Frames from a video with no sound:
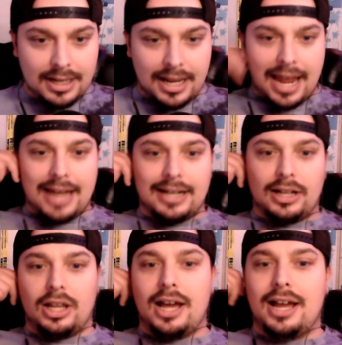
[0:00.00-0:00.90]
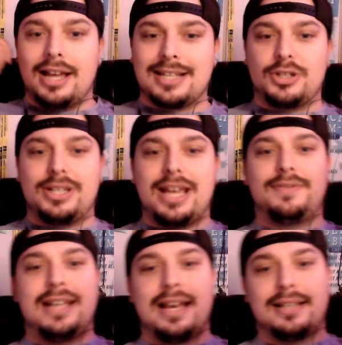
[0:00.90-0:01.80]
and it'll essentially, the
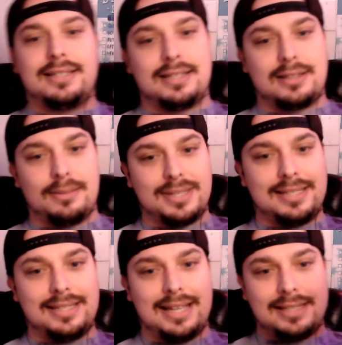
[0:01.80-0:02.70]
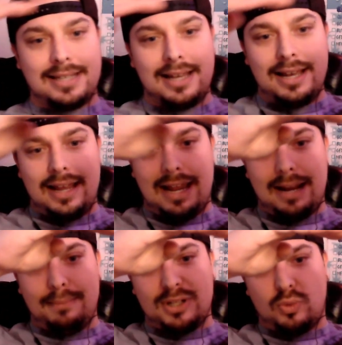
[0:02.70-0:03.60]
FTS system sits
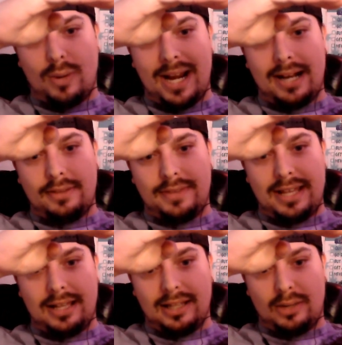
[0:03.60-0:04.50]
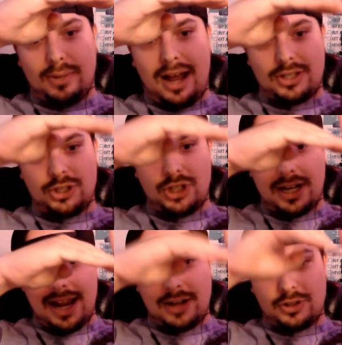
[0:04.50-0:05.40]
in between the liquid oxygen
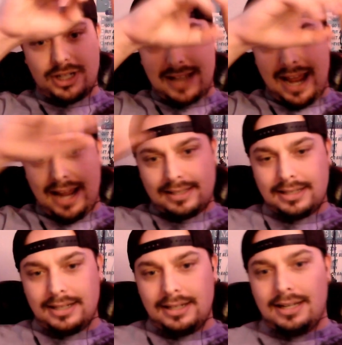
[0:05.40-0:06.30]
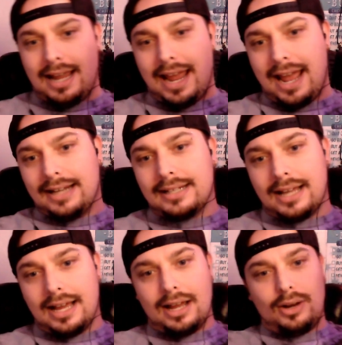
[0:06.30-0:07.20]
and nitrogen tanks, and
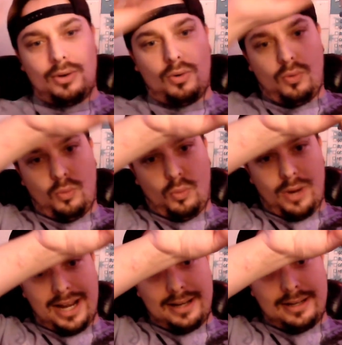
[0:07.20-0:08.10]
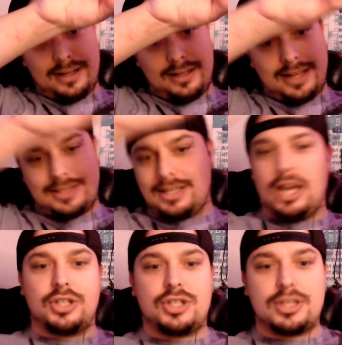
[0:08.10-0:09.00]
when it's
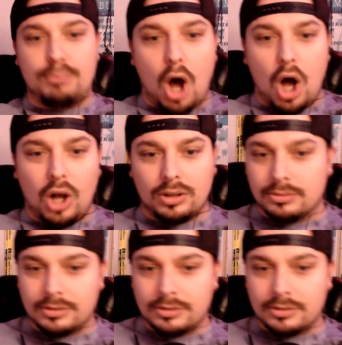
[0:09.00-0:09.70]
a small